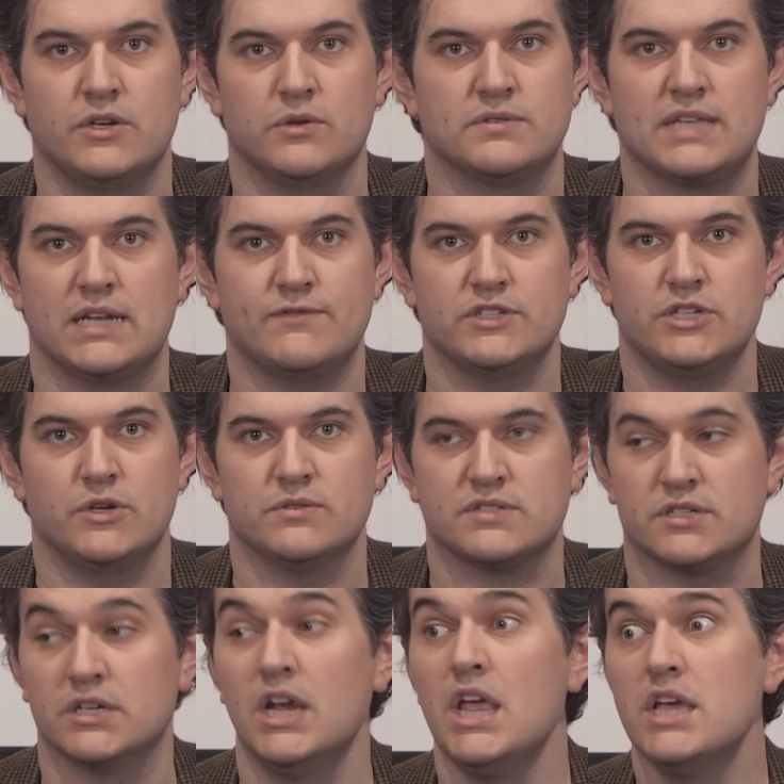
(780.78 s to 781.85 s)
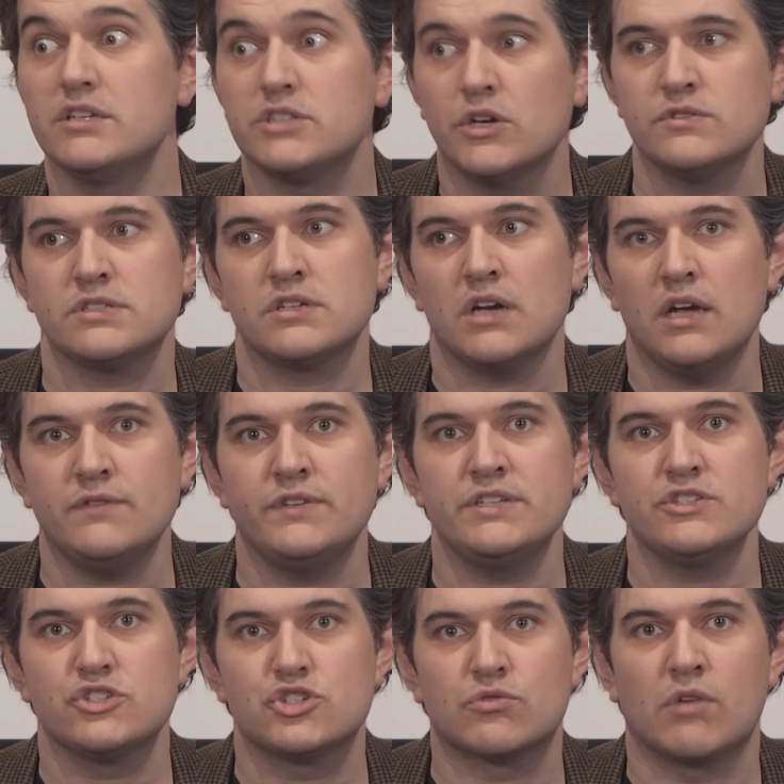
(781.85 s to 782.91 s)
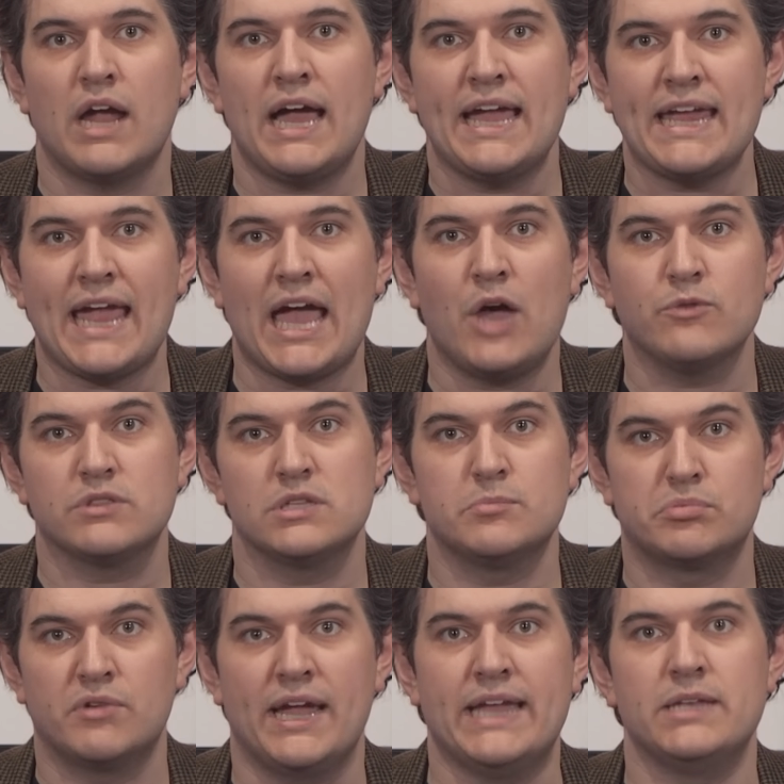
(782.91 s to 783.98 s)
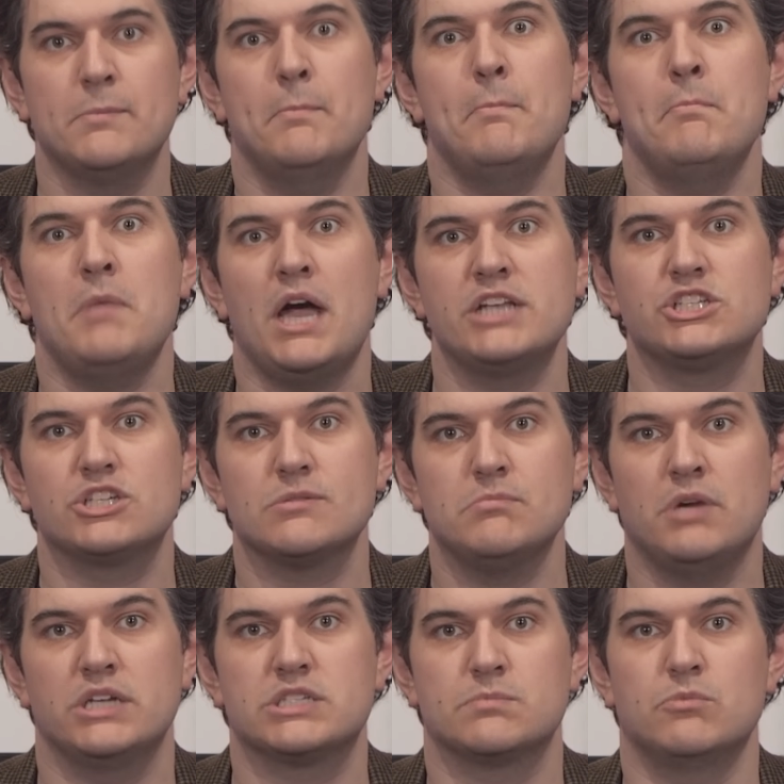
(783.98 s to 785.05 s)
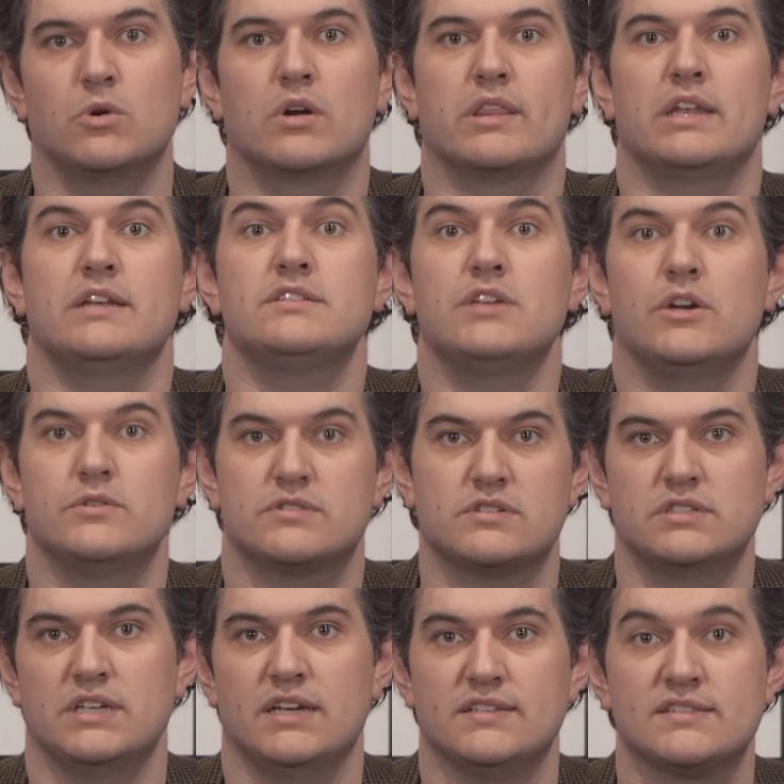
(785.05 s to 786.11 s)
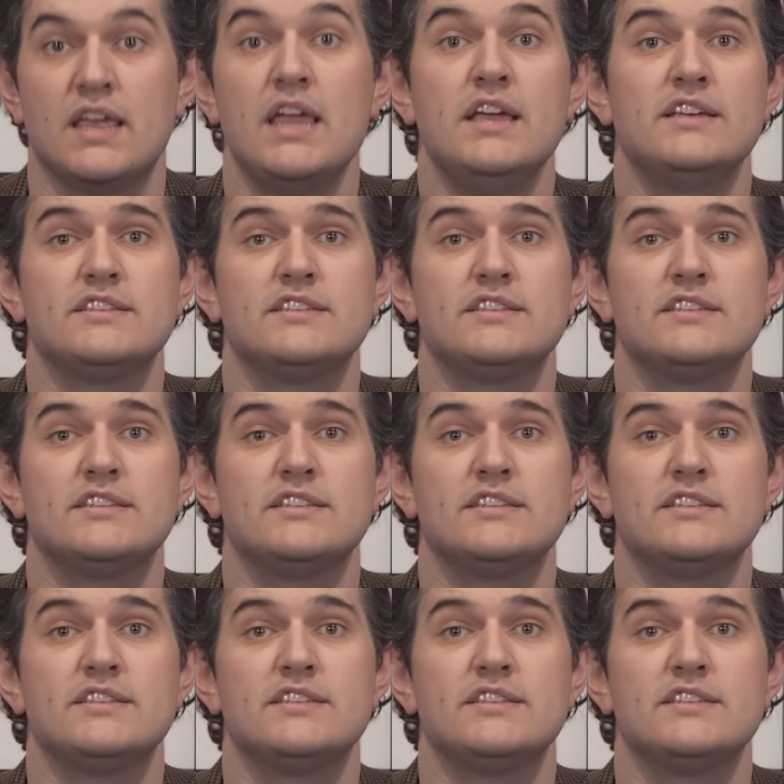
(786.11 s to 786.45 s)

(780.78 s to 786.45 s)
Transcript: toast out of a toaster. Toaster ovens dry out the bread much, much more than a toaster does.